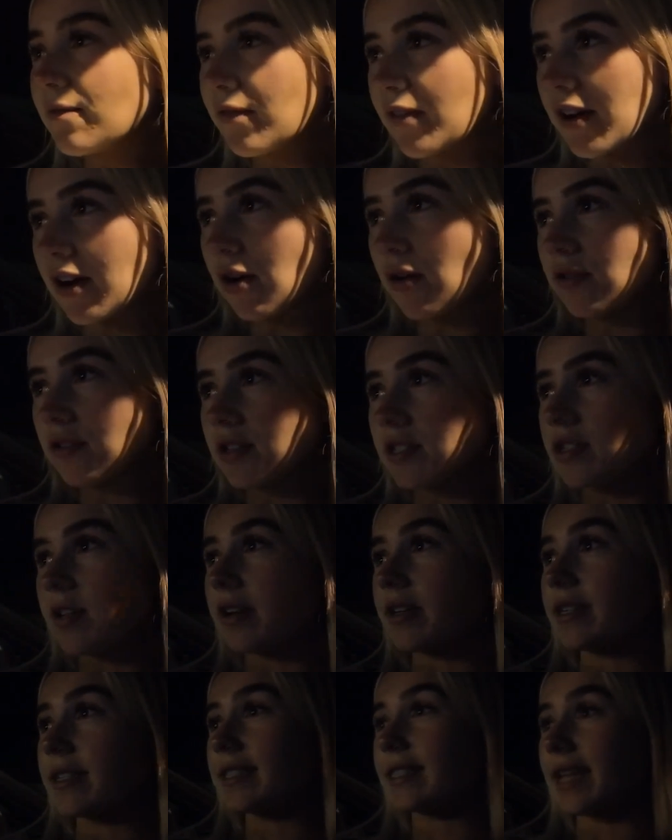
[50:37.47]
for it on the
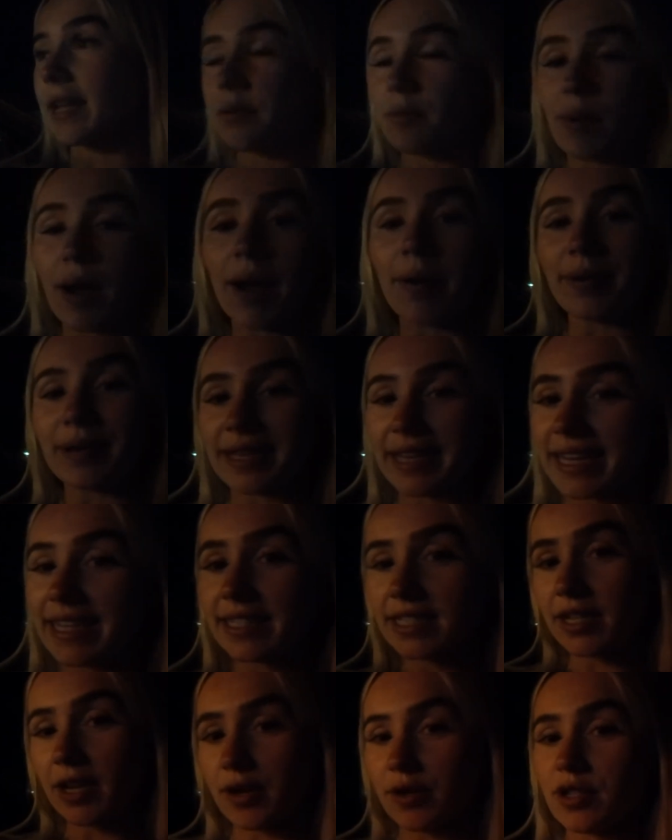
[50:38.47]
sign to say where we need
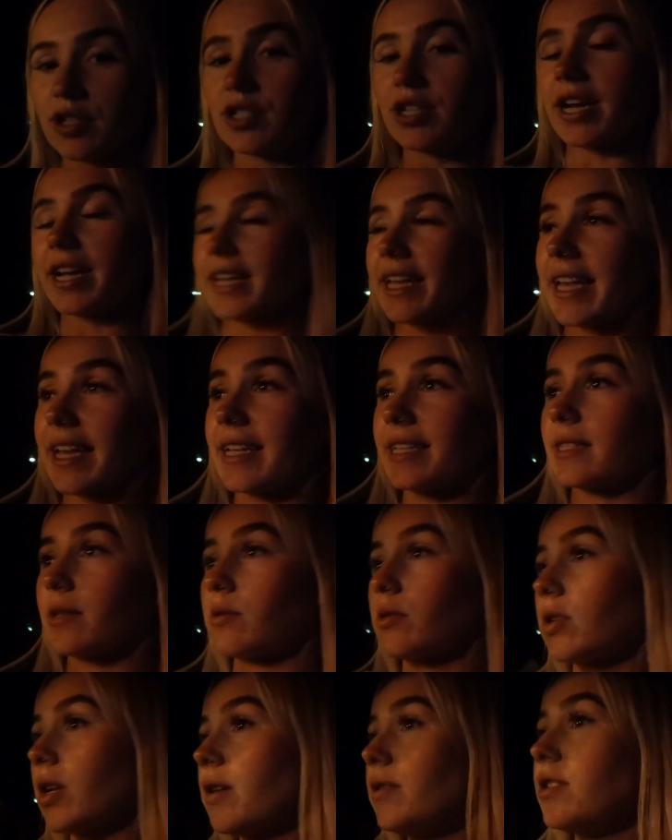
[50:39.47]
to go to check in because there
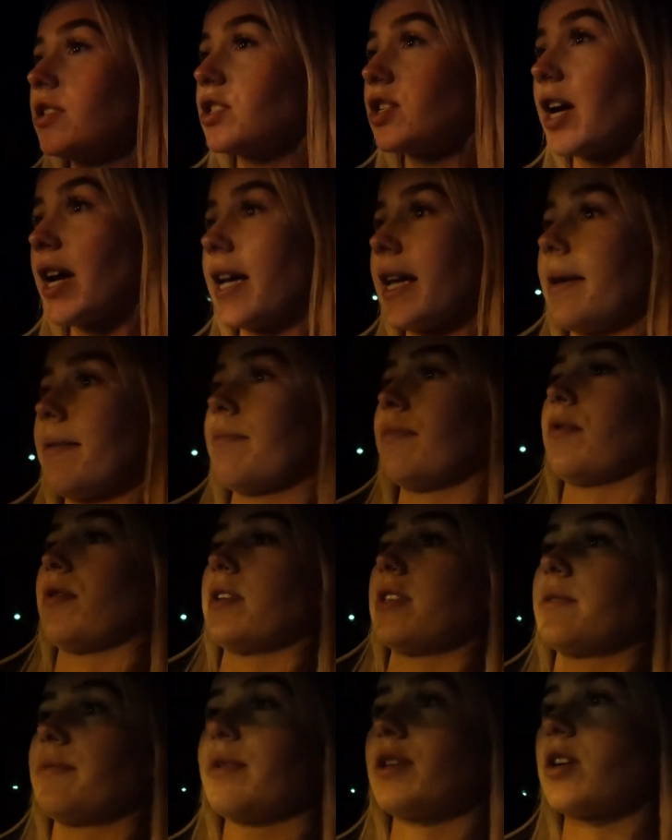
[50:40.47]
was loads of check-in
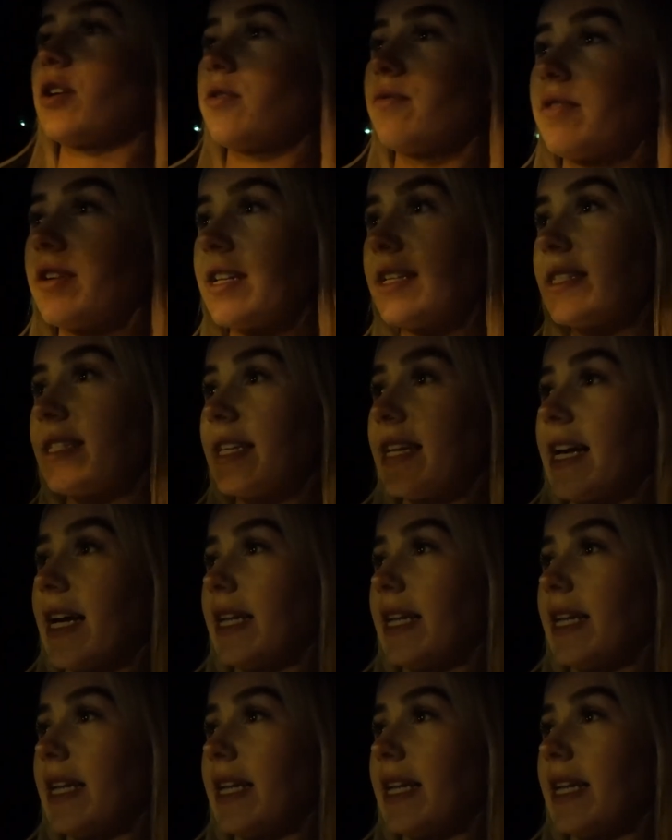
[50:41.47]
points and we couldn't really see it